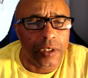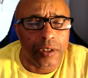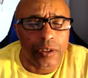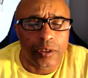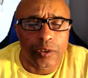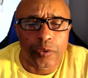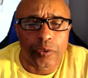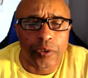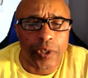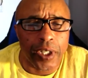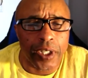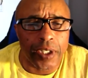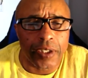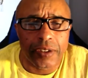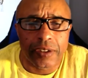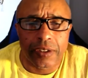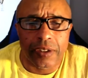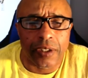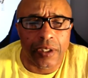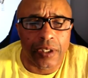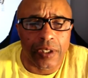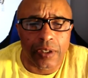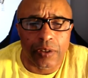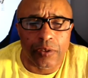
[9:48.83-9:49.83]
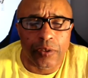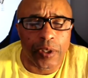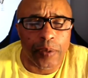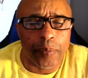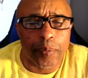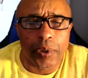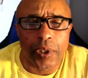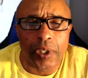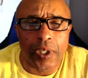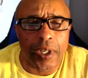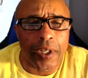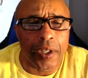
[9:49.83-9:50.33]
great
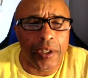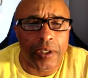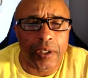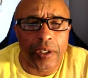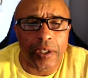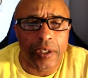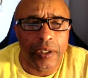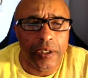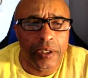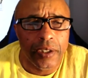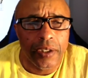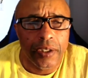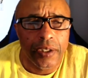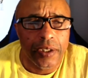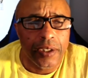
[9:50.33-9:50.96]
player,